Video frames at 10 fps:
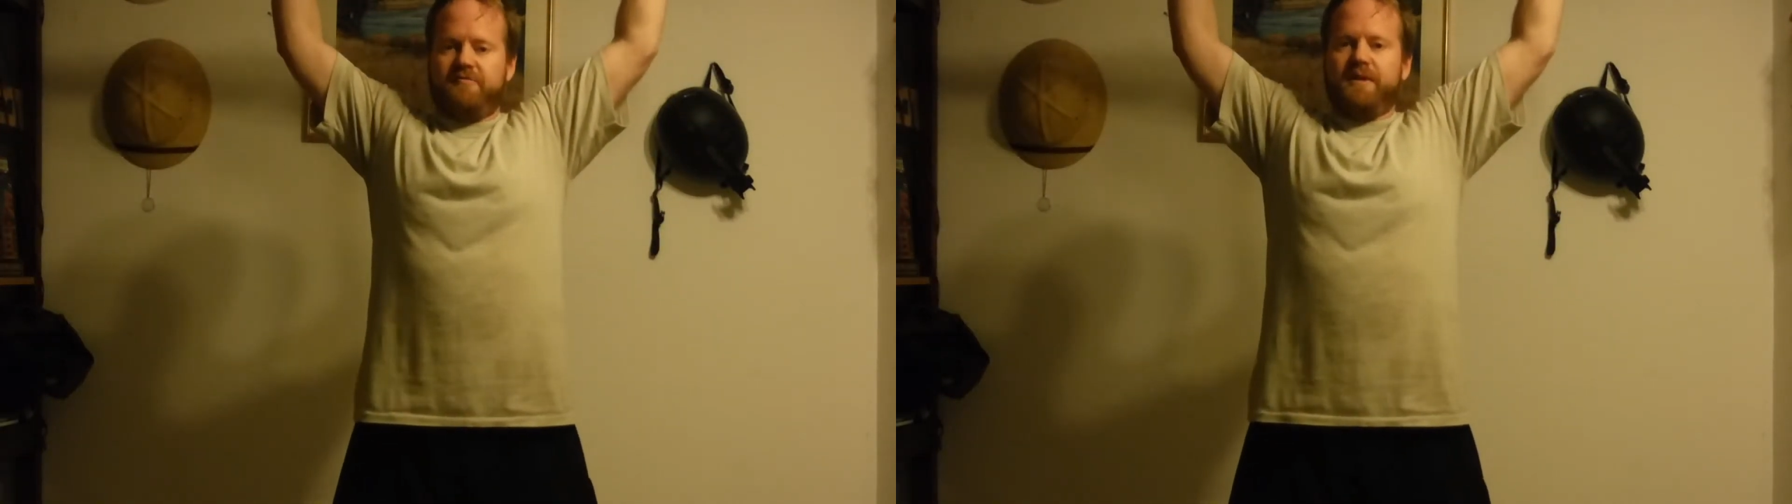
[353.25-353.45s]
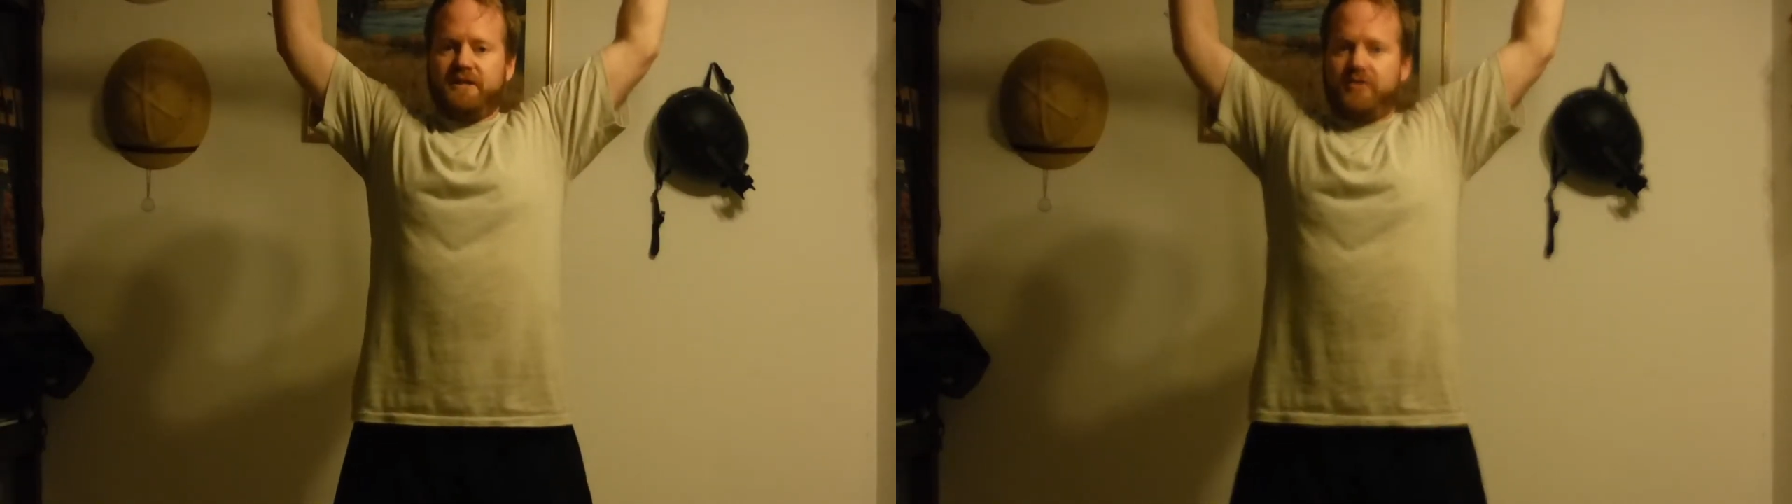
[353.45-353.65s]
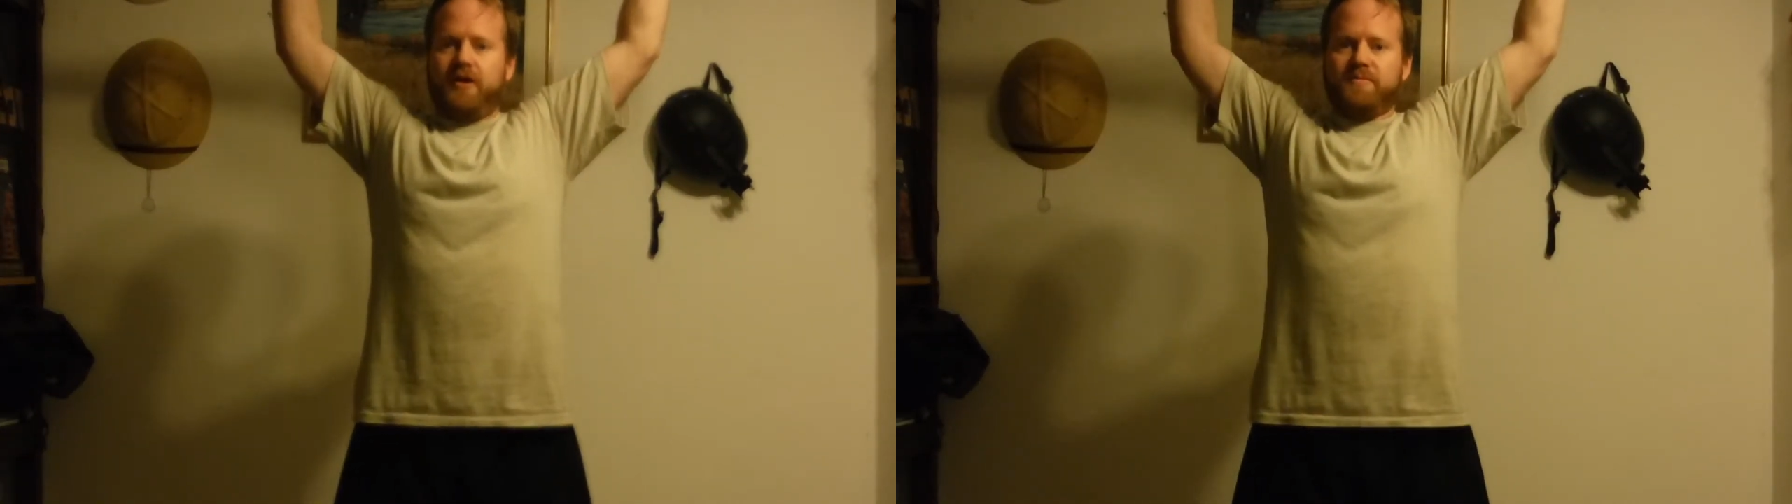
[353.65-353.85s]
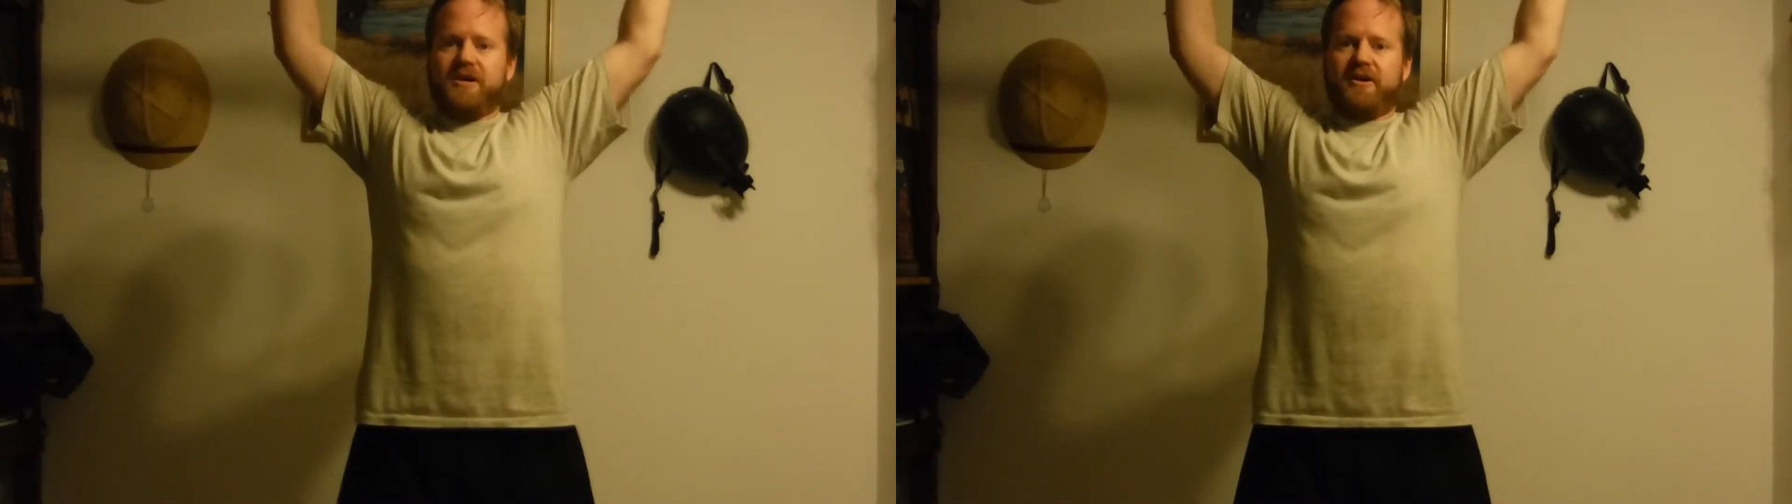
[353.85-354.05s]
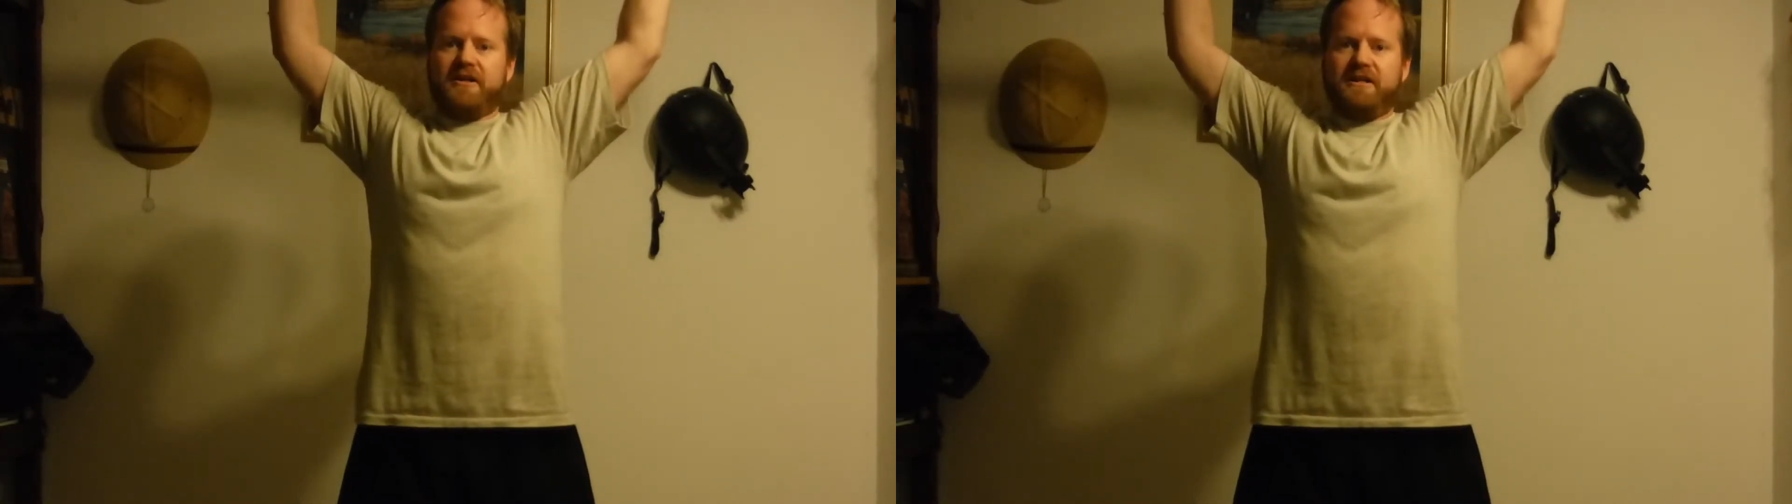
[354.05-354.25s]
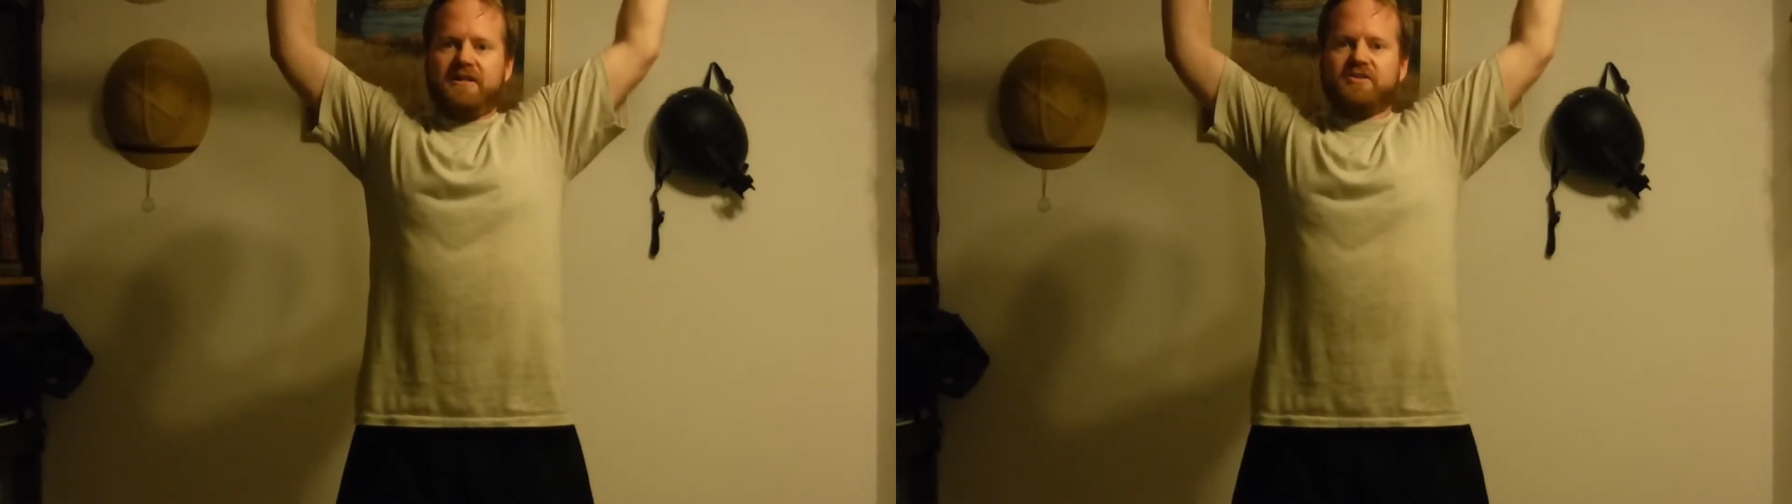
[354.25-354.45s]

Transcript: me, your arms are going to get